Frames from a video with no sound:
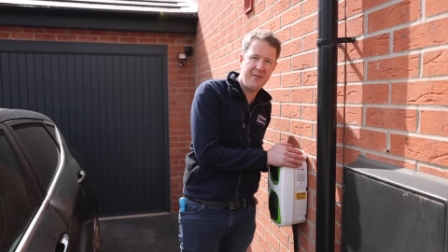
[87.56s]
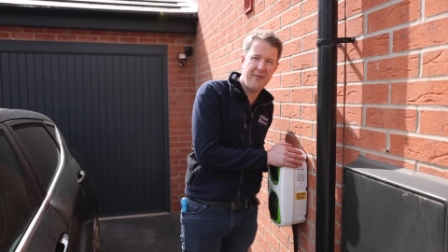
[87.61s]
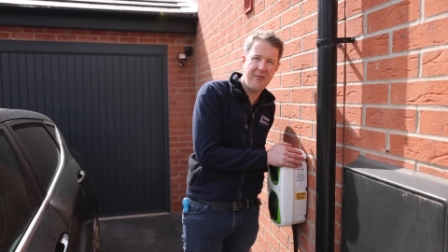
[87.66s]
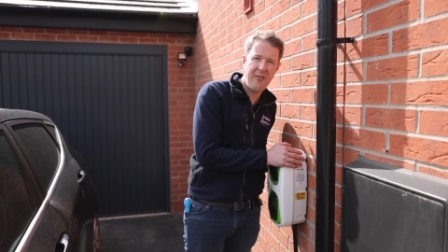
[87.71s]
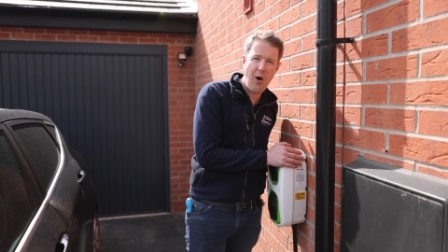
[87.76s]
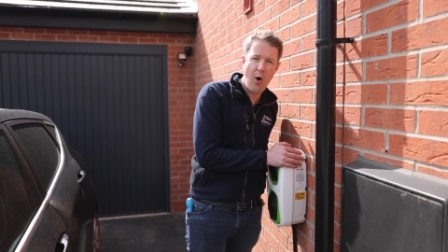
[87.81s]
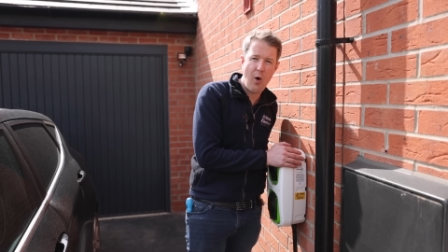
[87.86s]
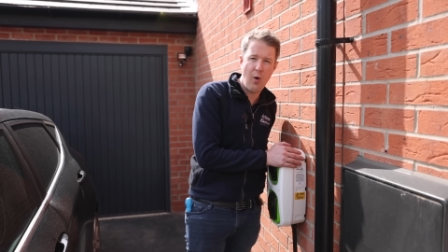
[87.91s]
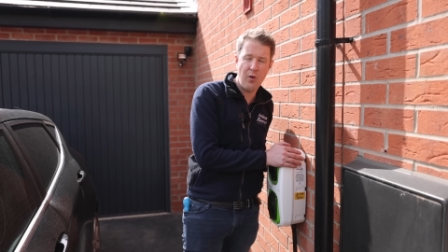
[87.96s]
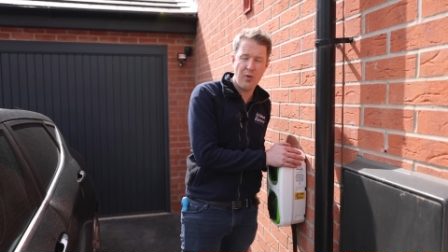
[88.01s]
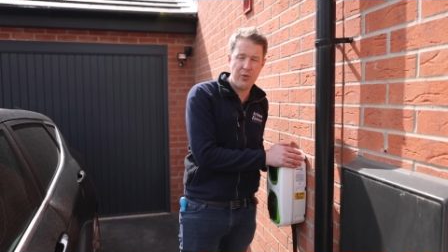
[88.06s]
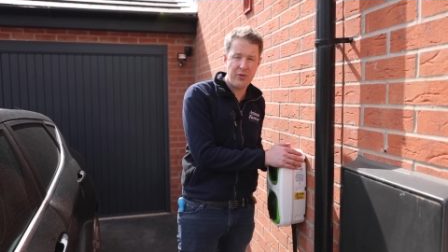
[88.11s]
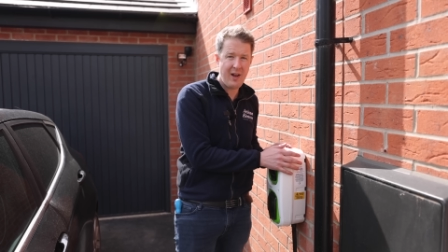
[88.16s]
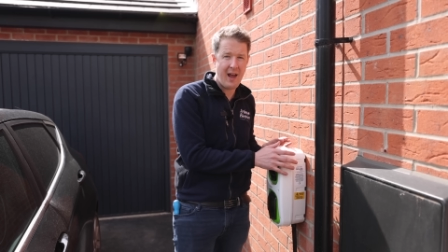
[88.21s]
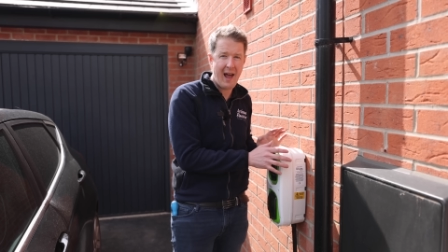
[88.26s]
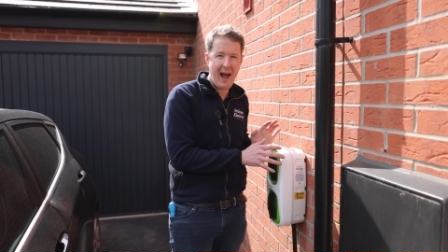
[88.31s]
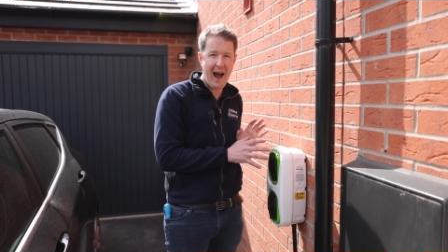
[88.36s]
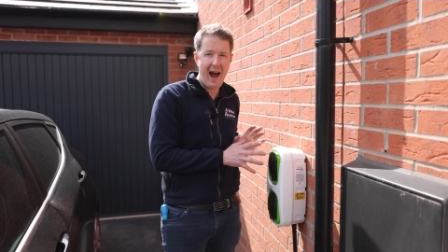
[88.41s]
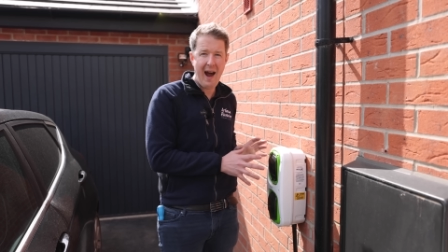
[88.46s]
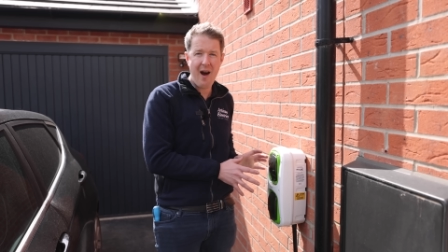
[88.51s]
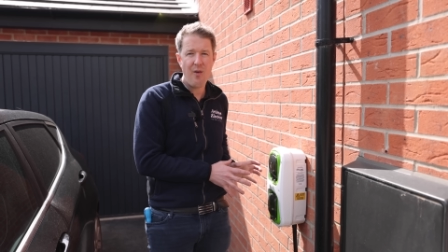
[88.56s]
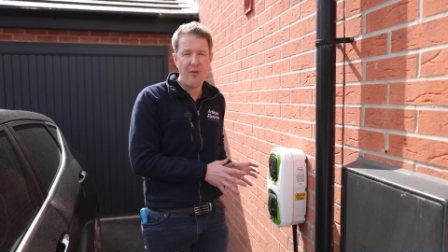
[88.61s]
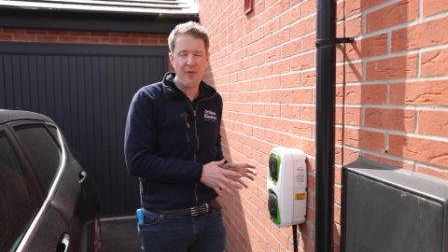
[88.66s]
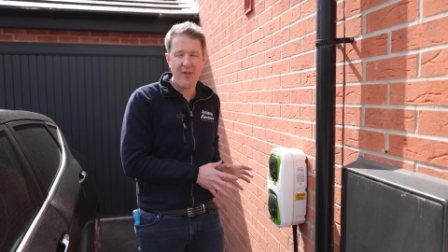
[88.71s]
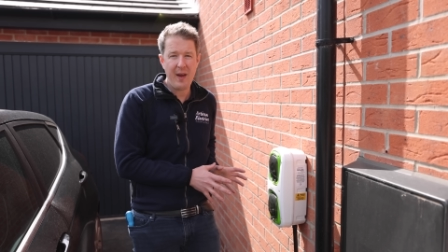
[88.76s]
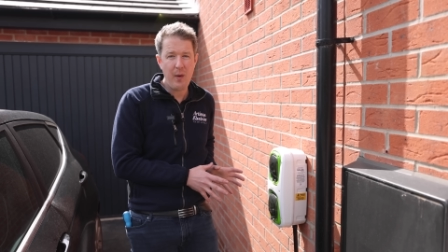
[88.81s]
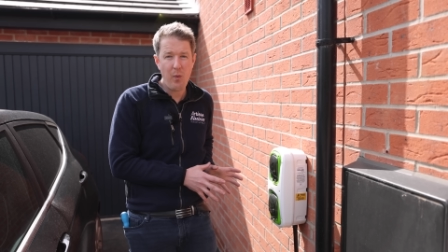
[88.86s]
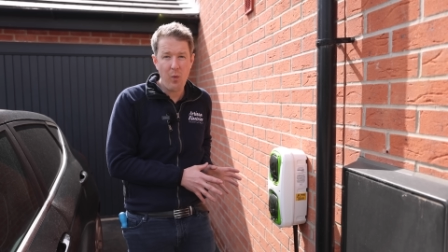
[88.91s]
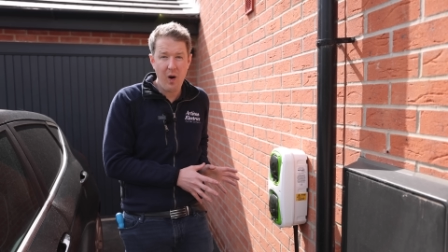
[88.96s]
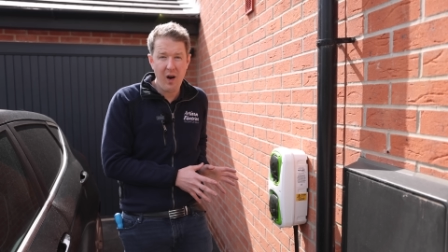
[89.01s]
involved? How have
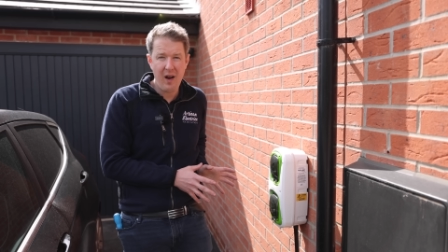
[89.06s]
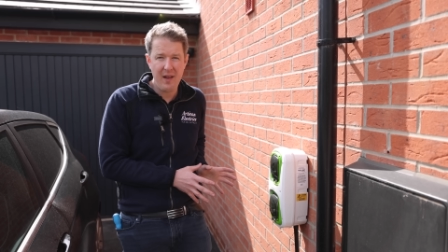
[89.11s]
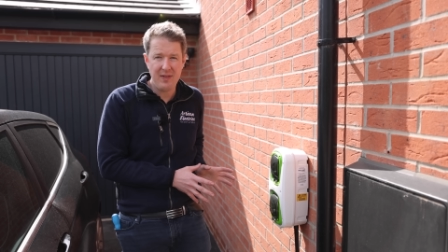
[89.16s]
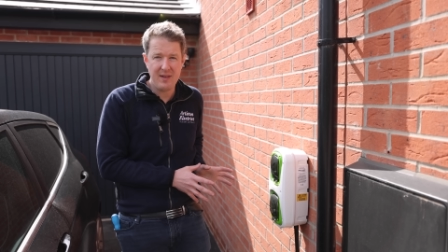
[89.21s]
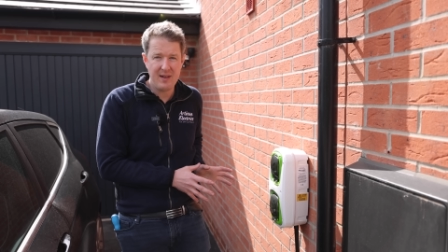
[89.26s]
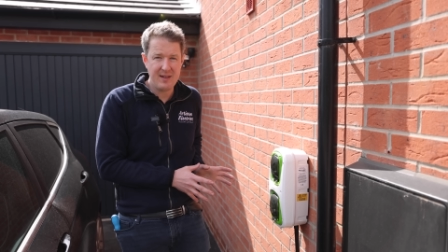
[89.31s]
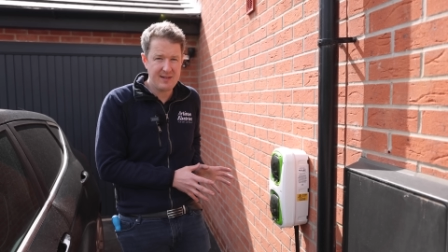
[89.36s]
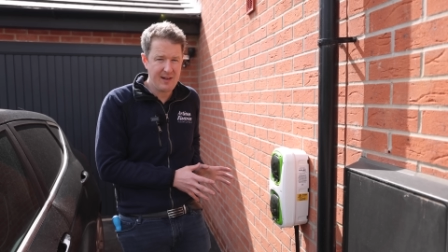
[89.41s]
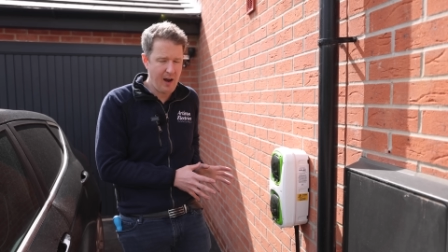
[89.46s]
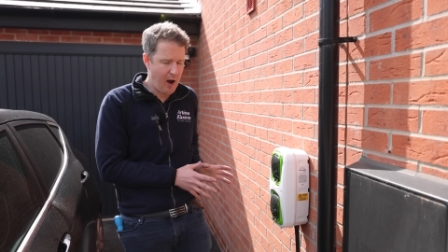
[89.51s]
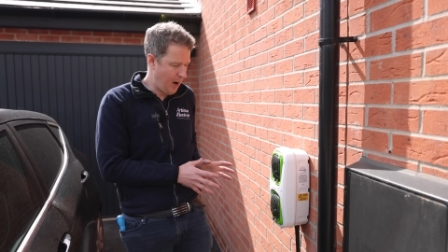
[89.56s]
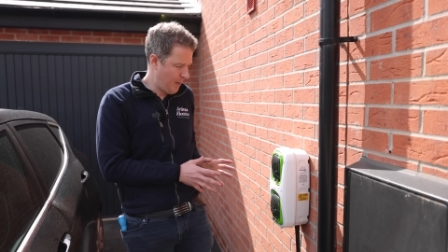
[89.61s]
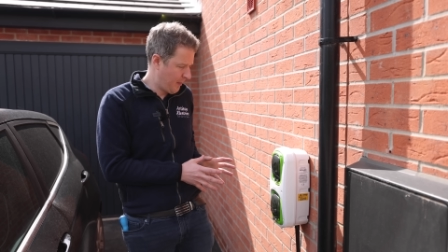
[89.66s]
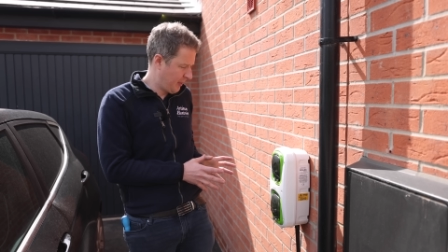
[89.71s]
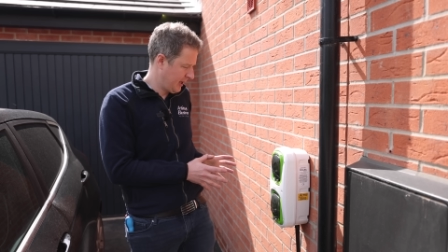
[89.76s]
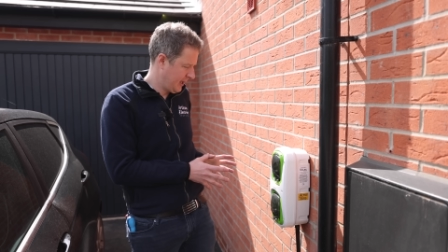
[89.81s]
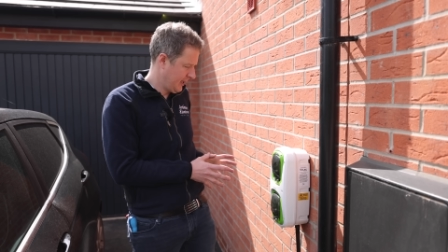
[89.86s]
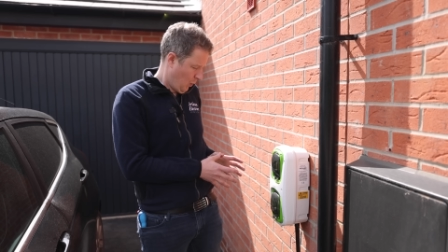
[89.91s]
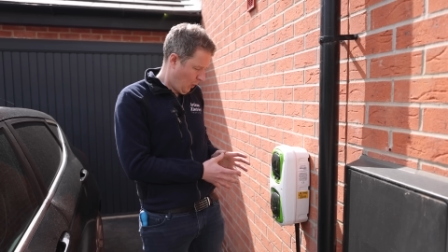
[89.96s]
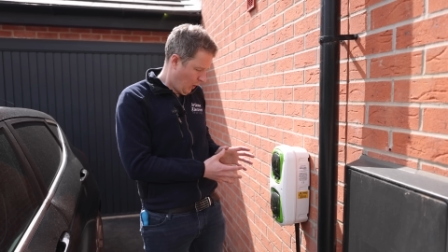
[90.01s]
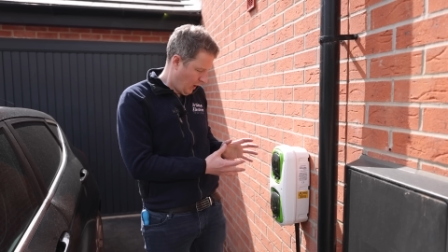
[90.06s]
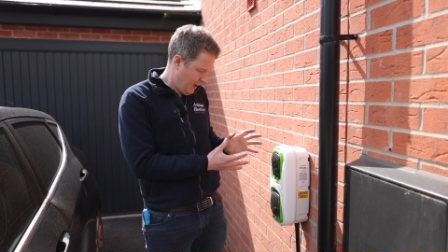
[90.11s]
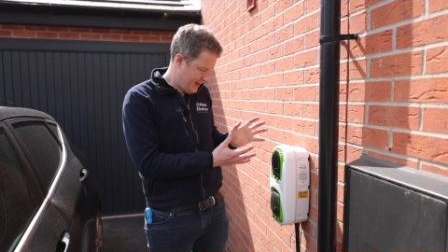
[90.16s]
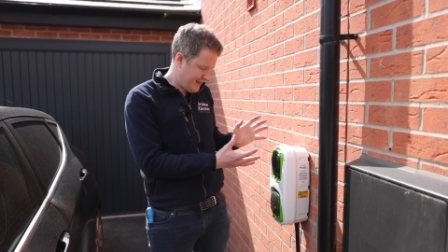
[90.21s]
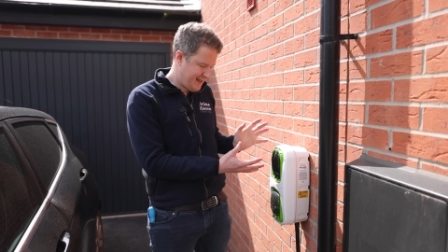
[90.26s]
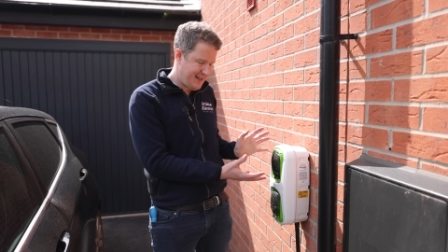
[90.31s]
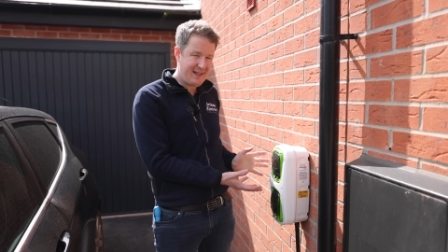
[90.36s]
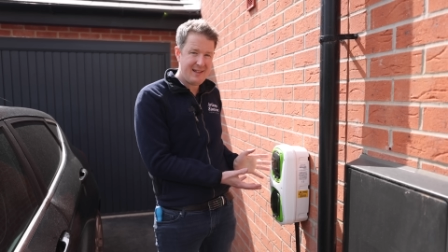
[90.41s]
they wired this up? What is